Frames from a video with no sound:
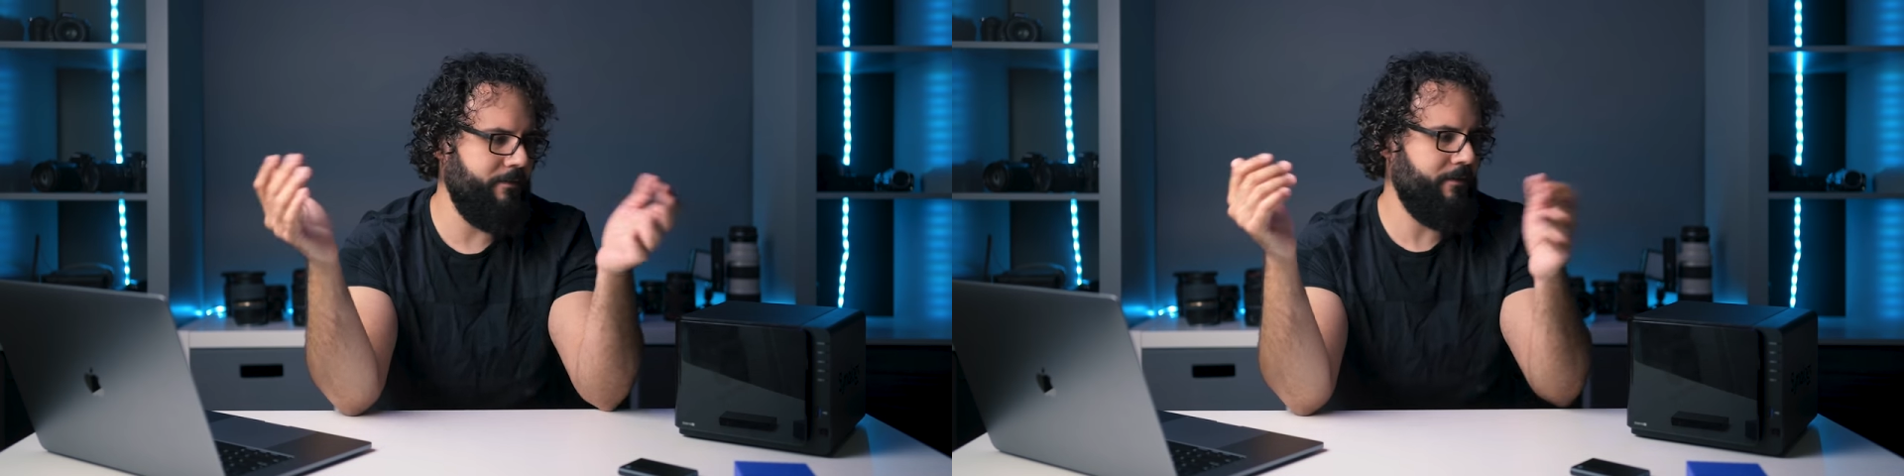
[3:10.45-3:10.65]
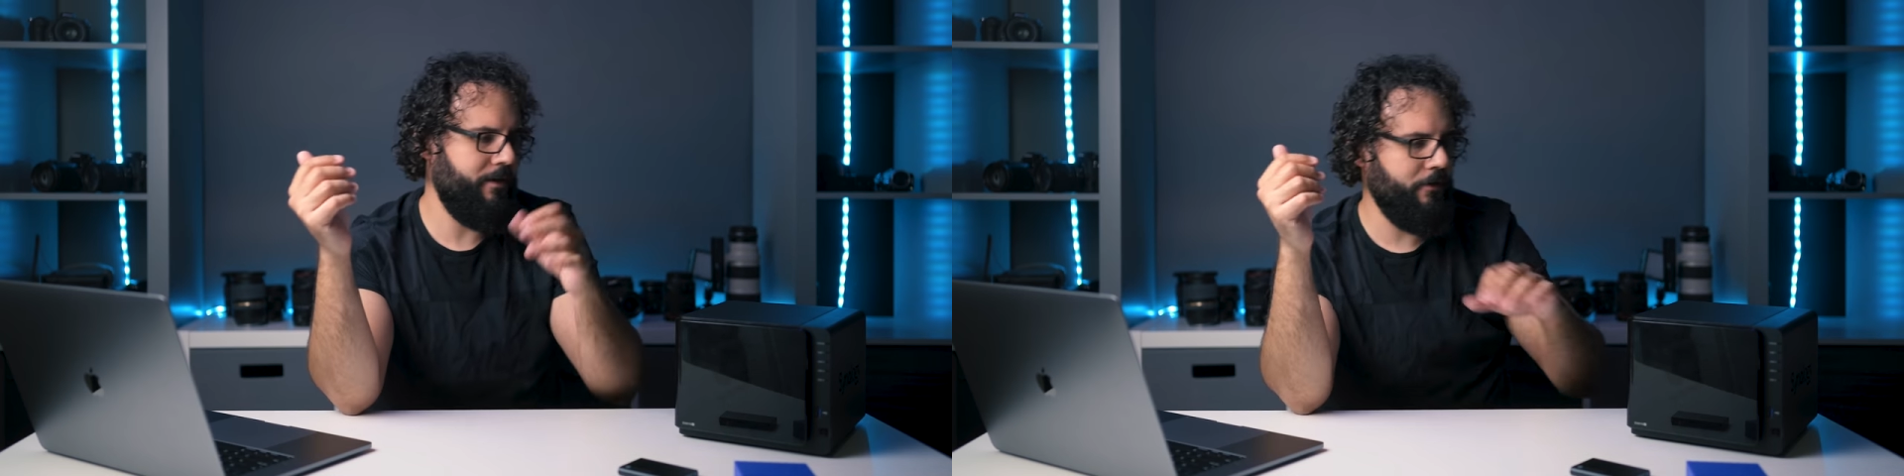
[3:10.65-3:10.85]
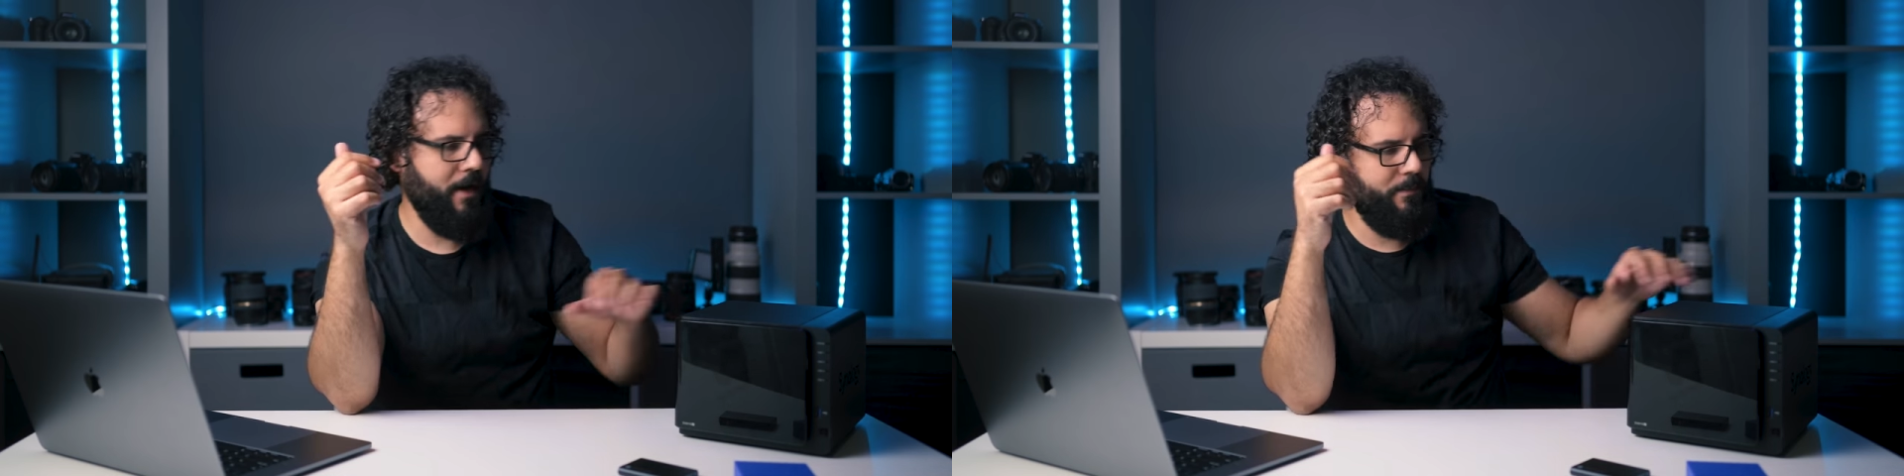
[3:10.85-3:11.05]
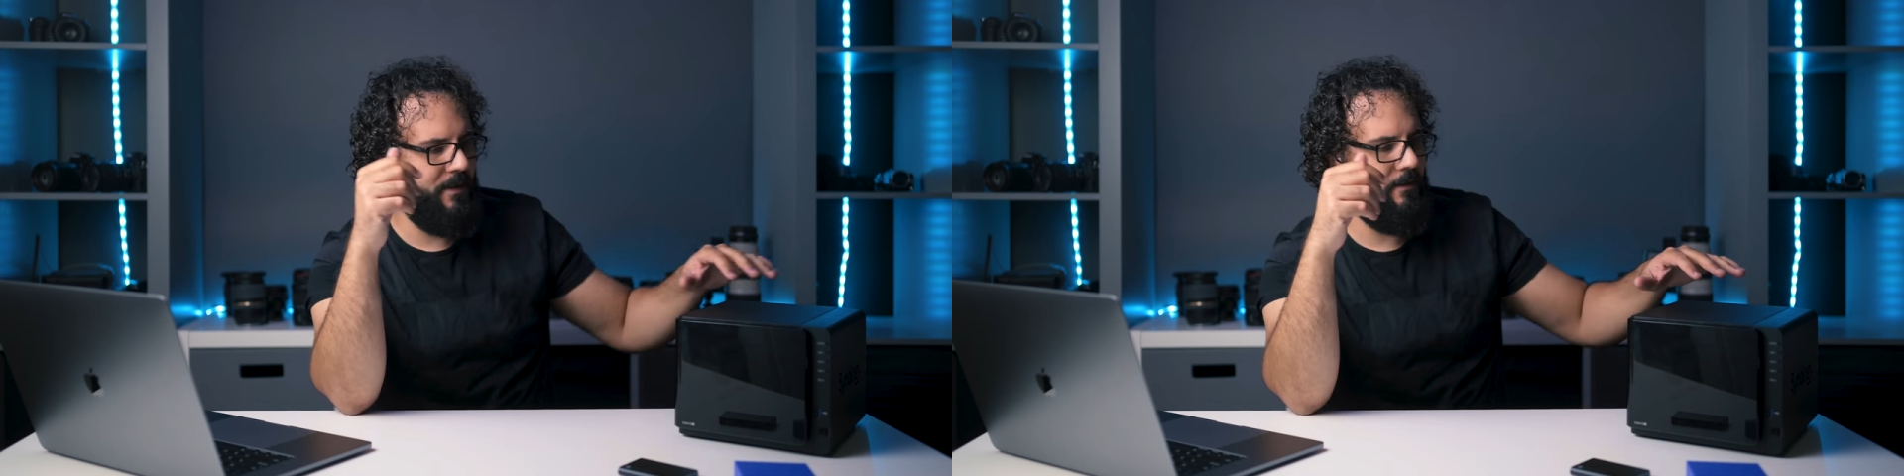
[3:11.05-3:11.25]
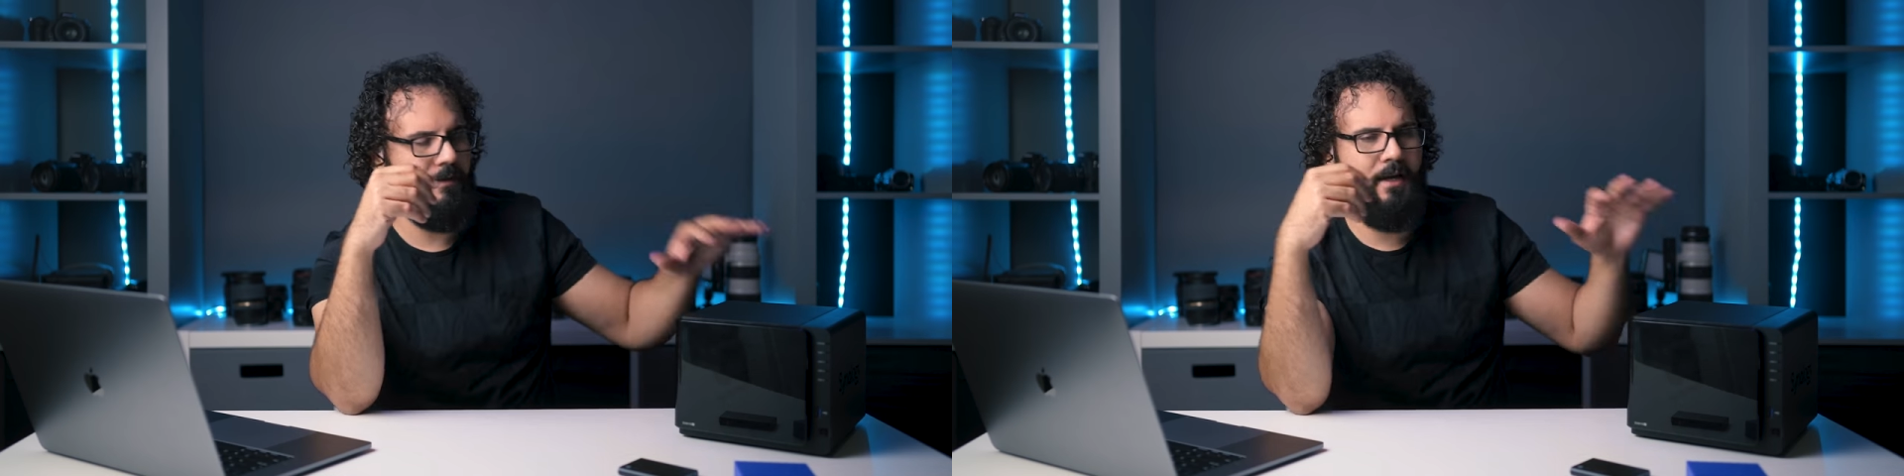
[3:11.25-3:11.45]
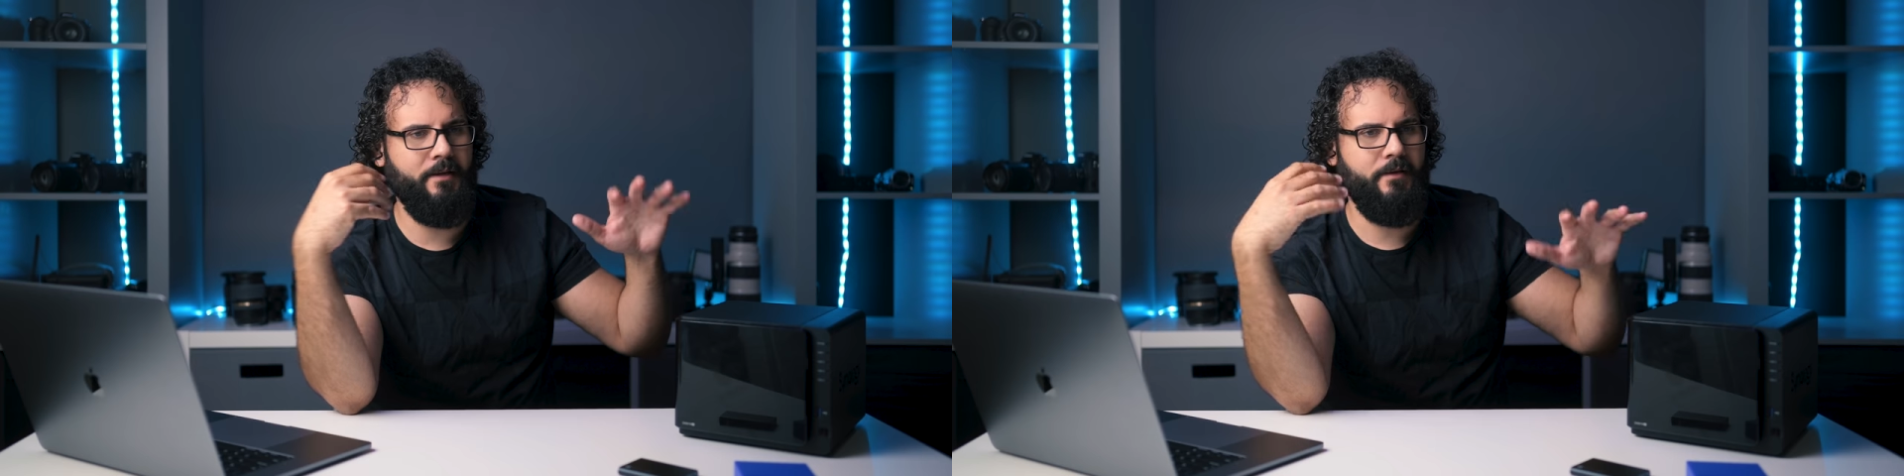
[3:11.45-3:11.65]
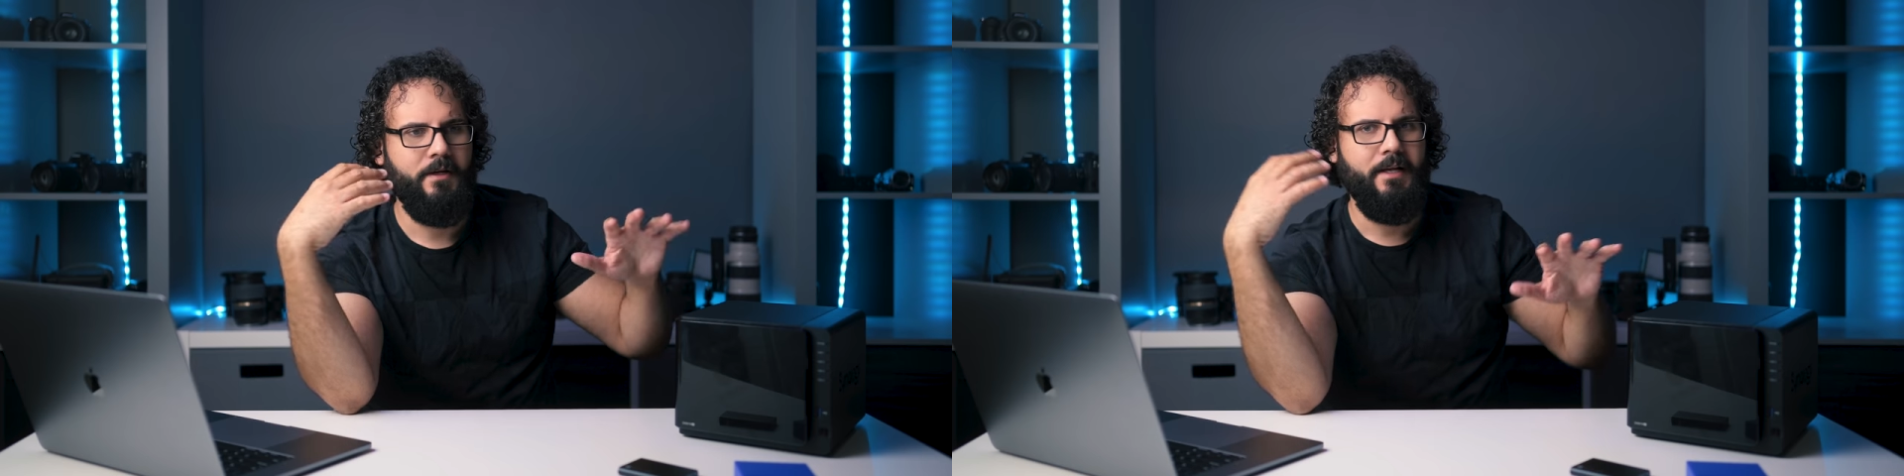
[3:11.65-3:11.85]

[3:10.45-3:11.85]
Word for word: this kind of crap because it